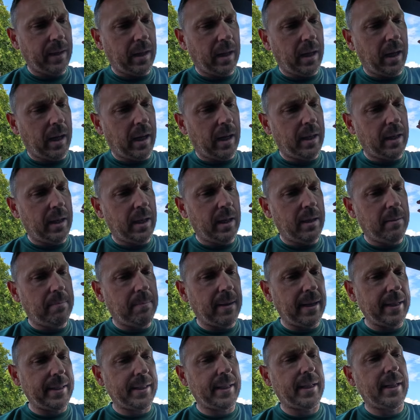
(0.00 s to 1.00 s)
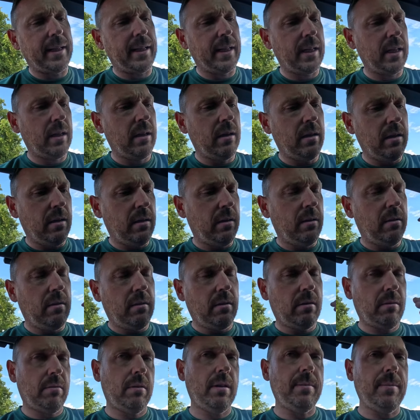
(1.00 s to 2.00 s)
and then basically
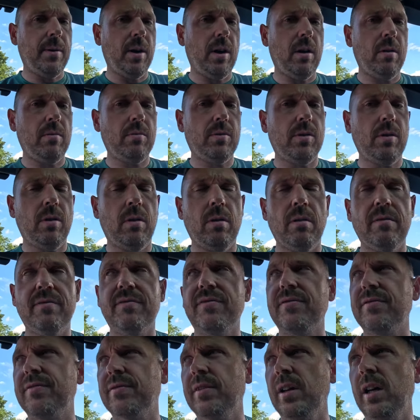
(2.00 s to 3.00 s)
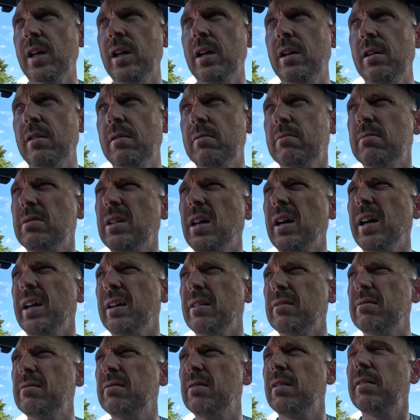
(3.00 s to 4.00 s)
3 miles of
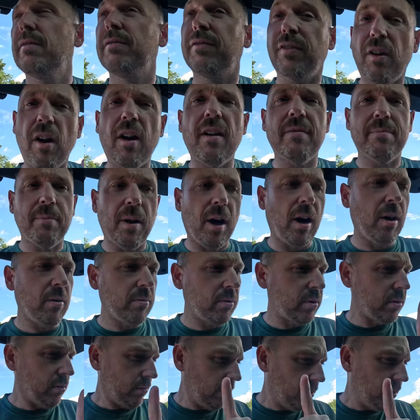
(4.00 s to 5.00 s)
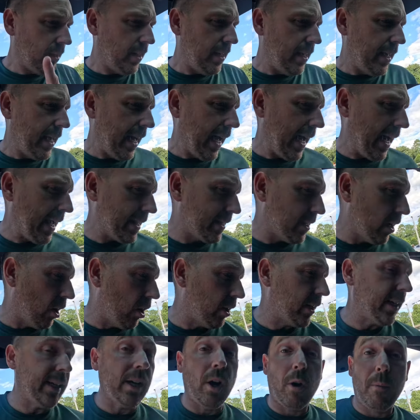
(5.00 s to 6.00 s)
5 miles at
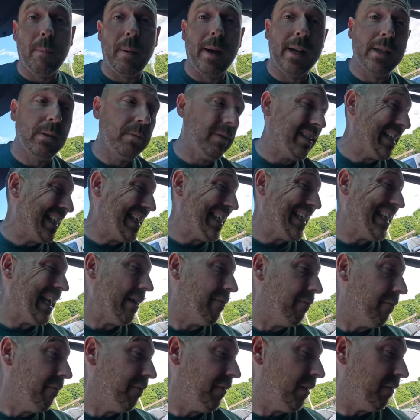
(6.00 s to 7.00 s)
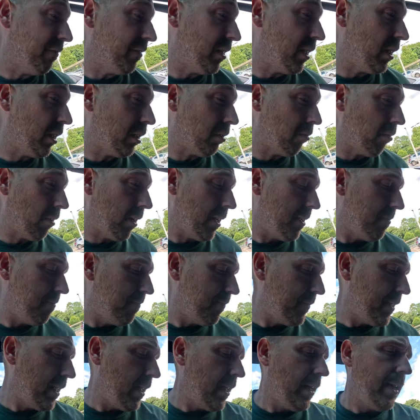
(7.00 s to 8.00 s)
target goal pace, which is 7:53,
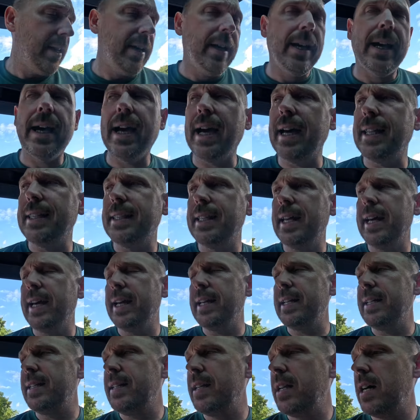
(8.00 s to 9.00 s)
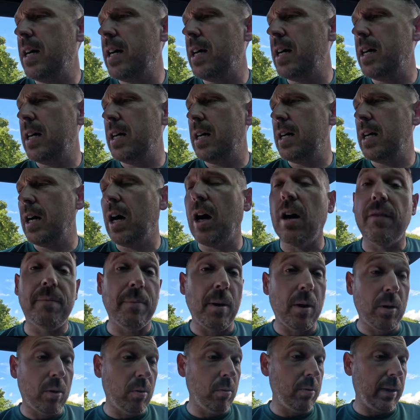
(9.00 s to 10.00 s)
and then half
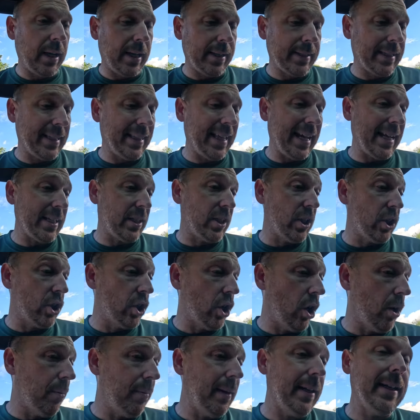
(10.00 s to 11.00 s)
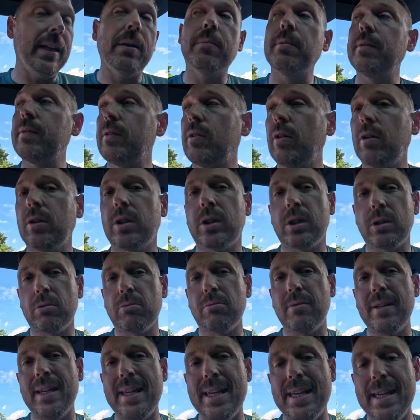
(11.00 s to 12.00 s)
mile cool down. So that's the job, and then we've got
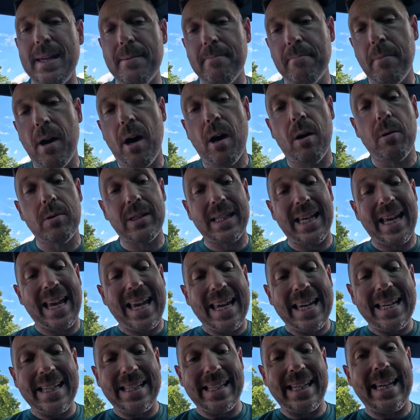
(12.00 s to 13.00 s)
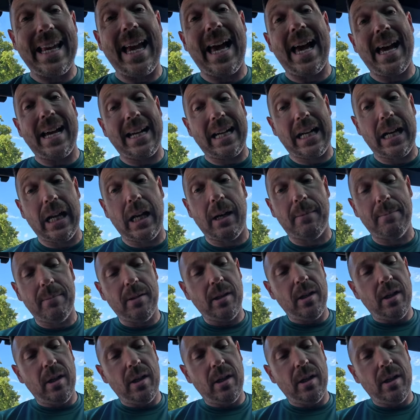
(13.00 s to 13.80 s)
3 miles easy at club